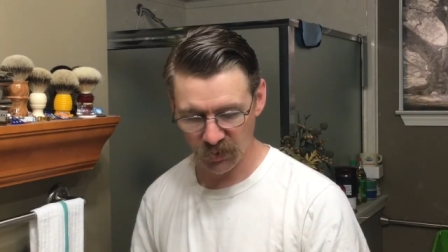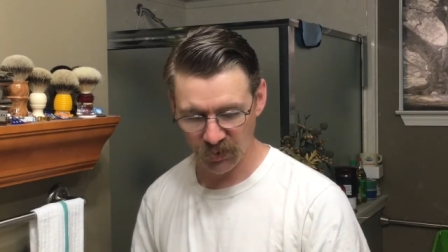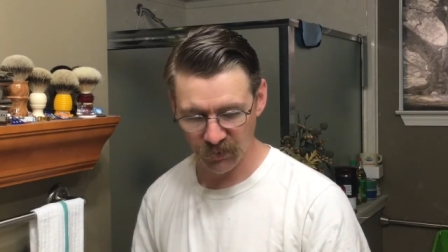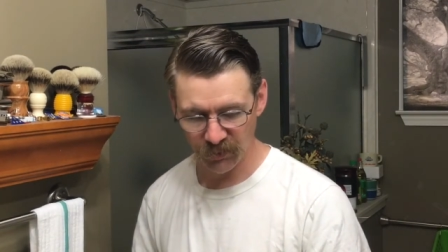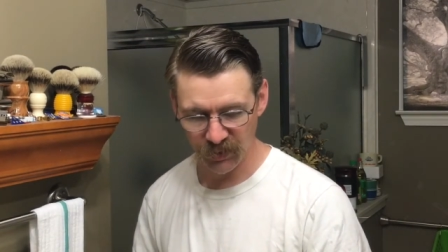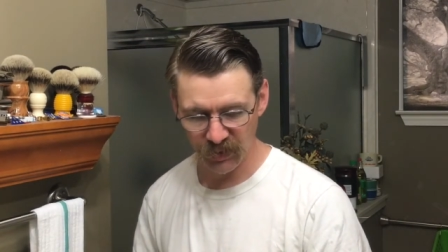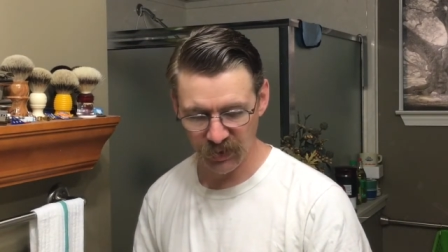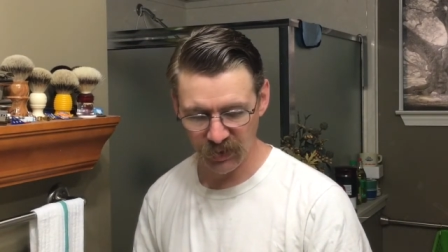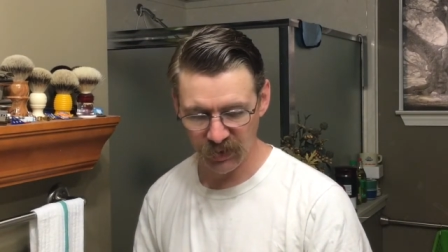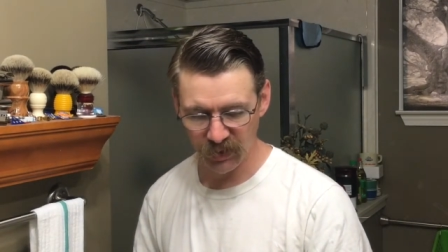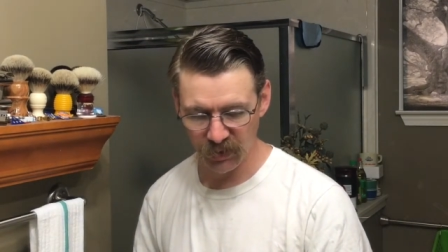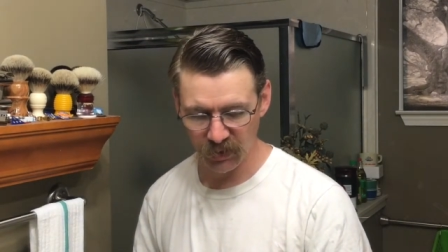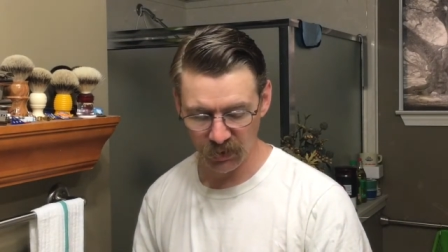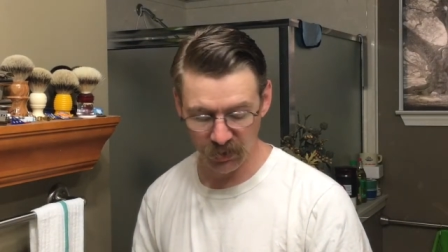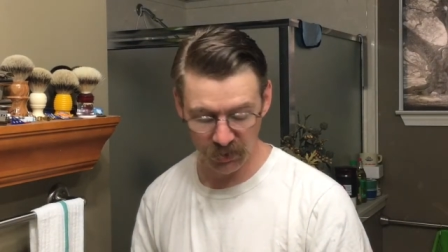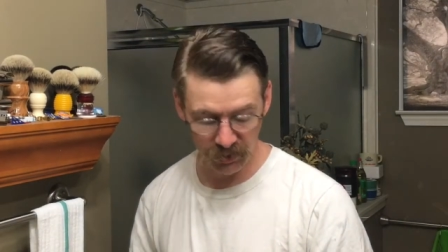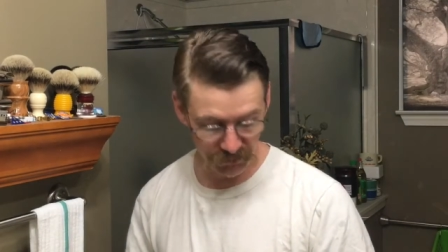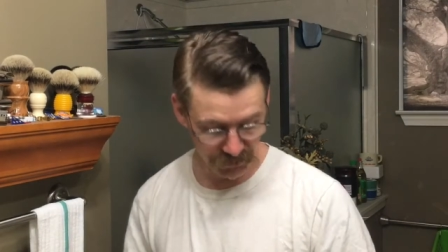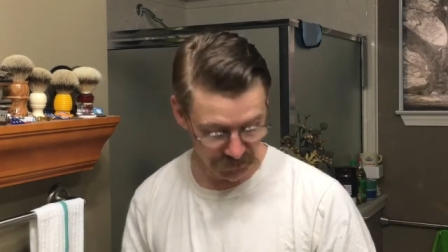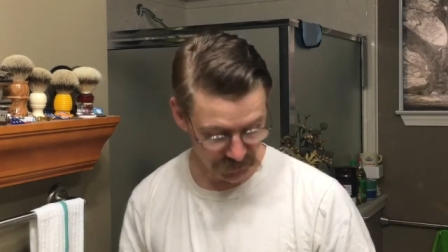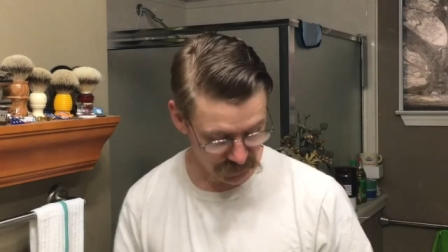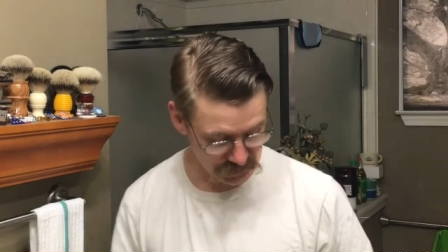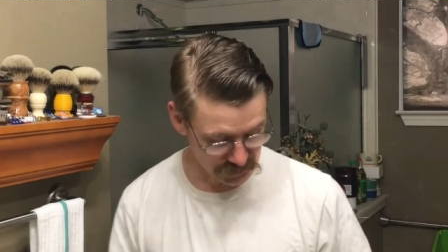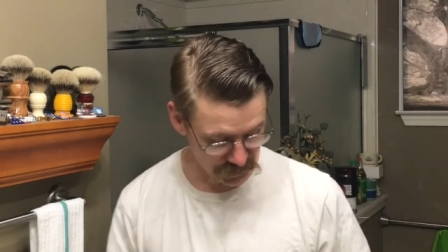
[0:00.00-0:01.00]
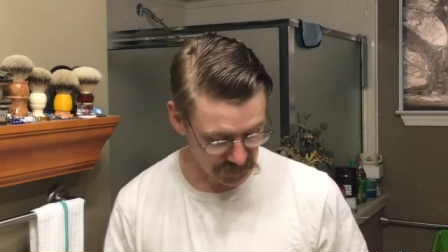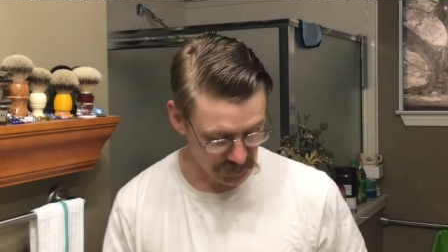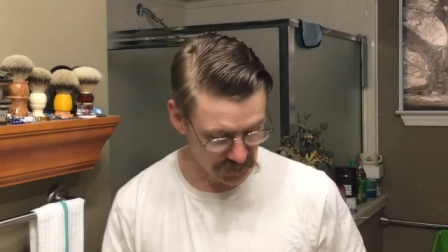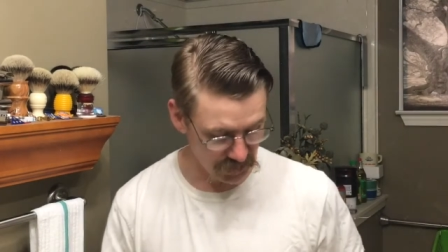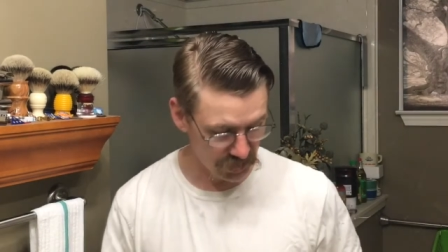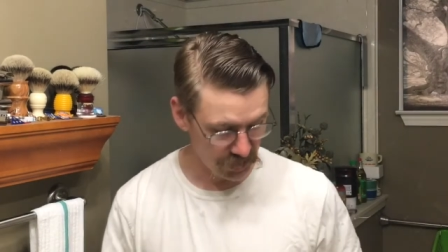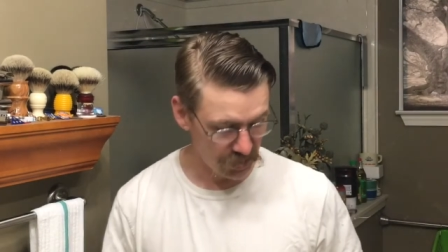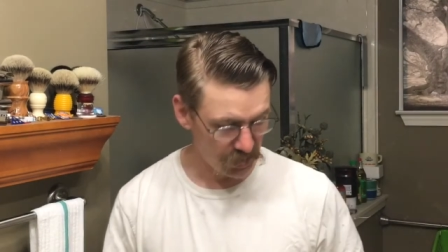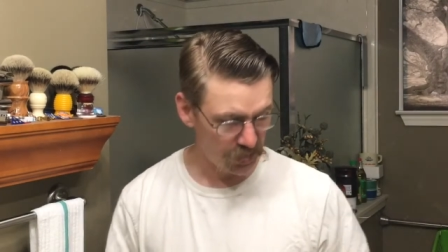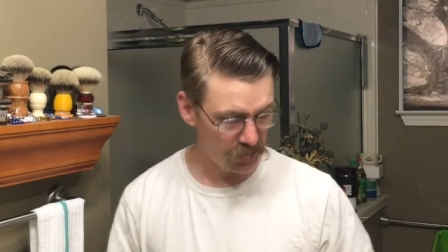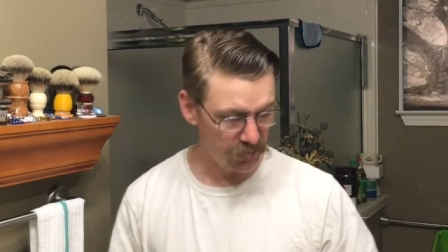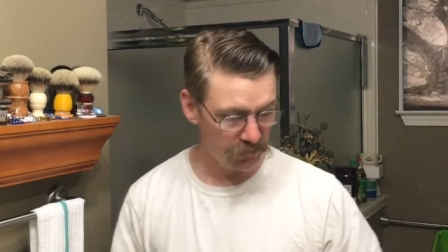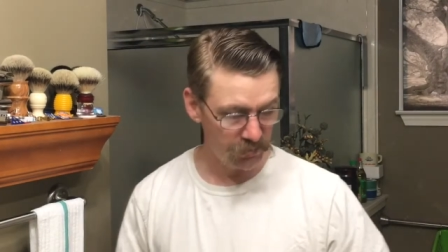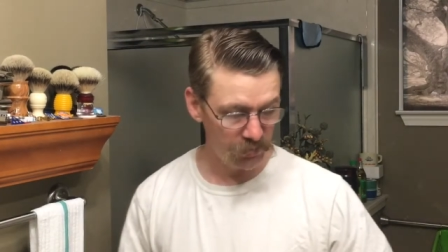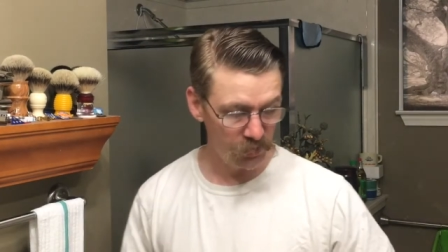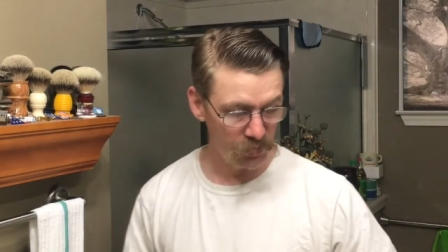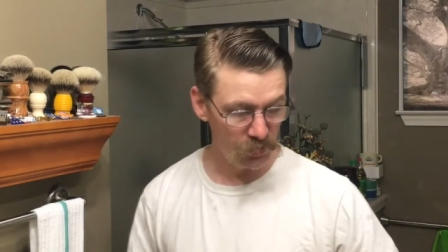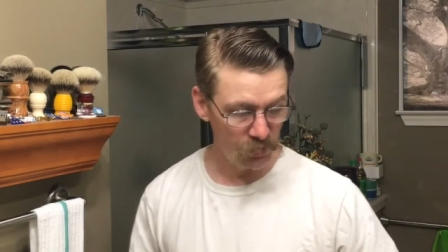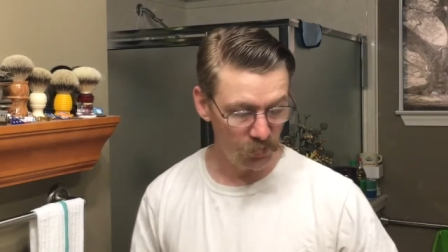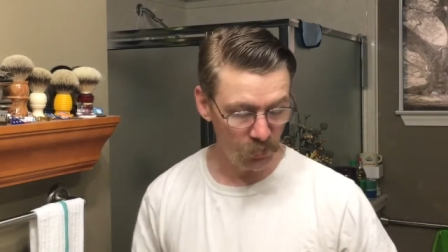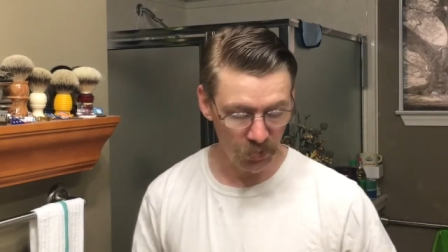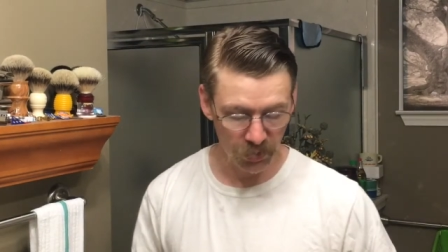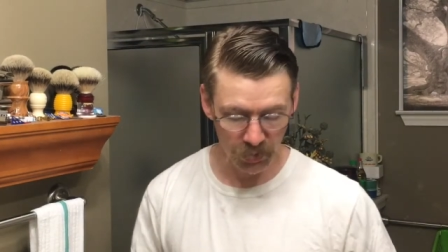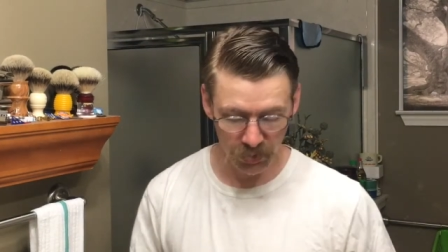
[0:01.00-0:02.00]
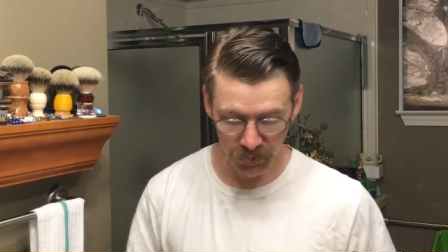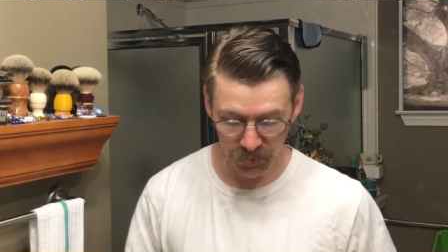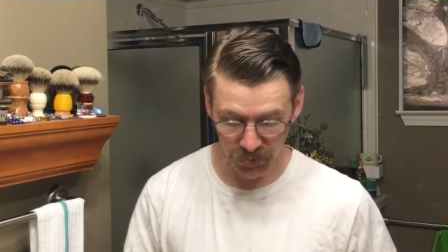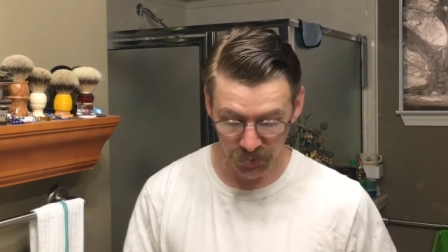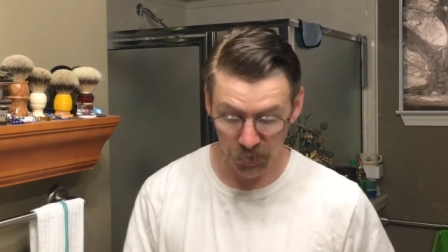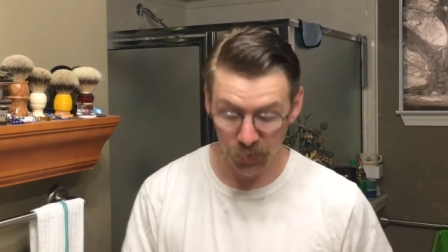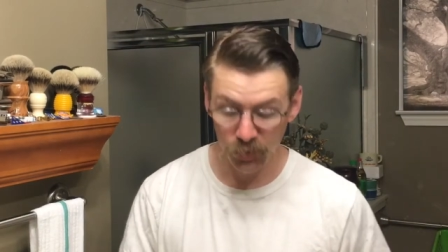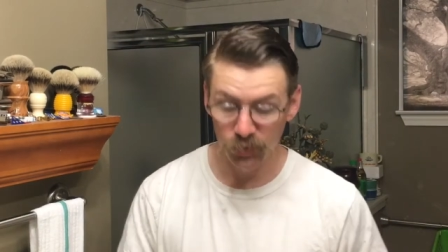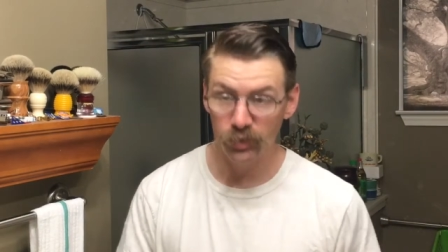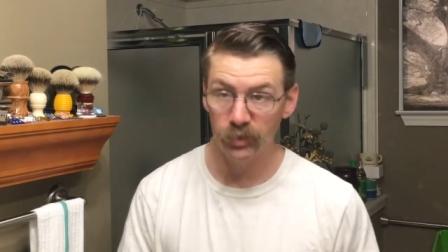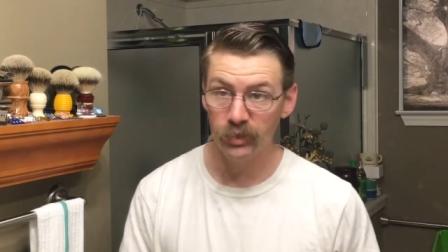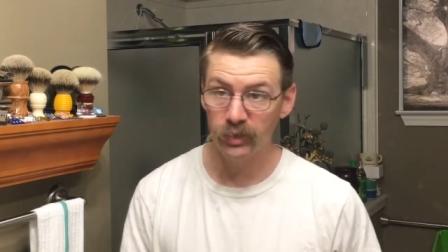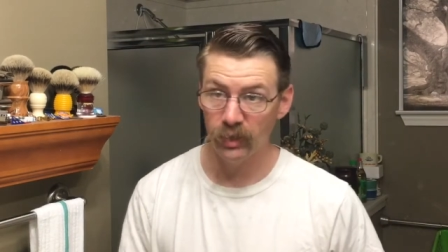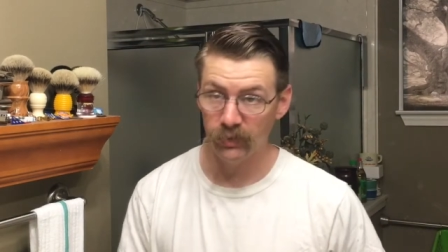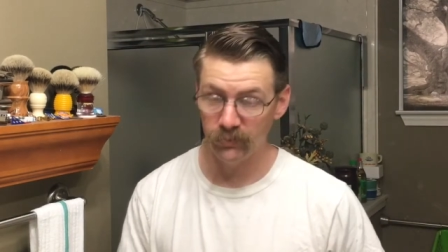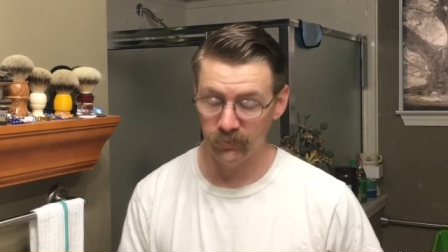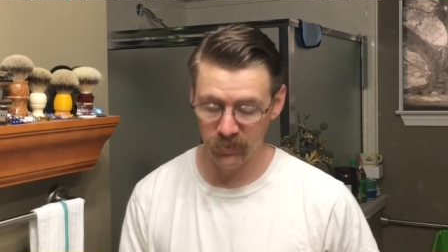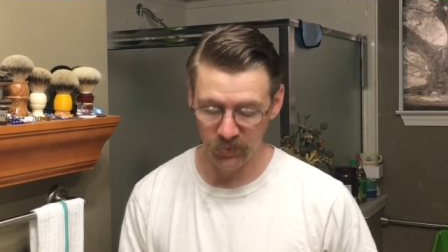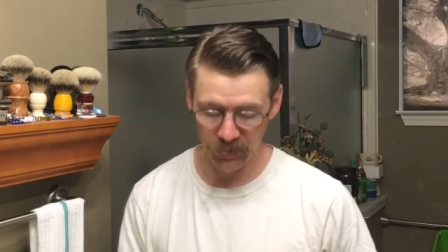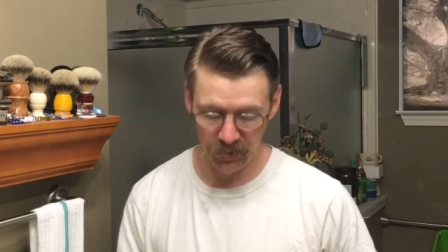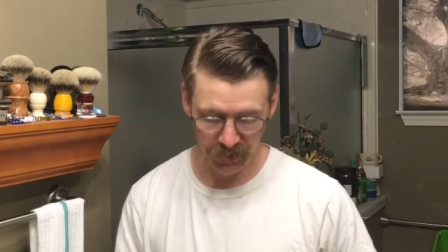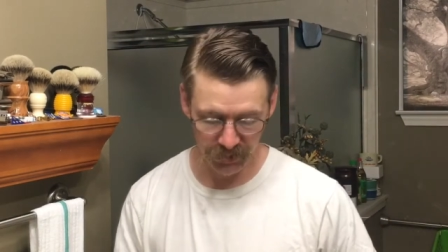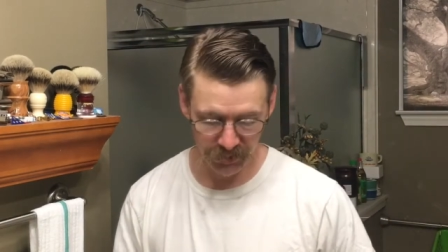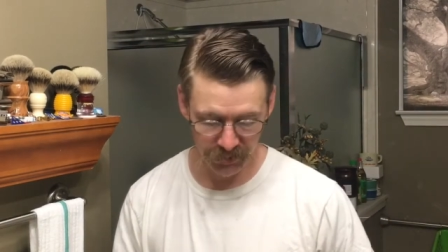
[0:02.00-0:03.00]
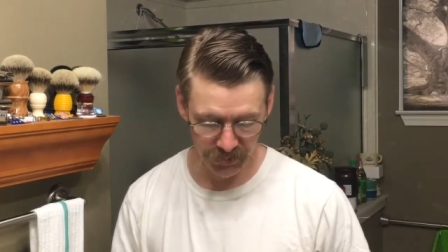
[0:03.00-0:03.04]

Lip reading: I've been telling any of you new shavers out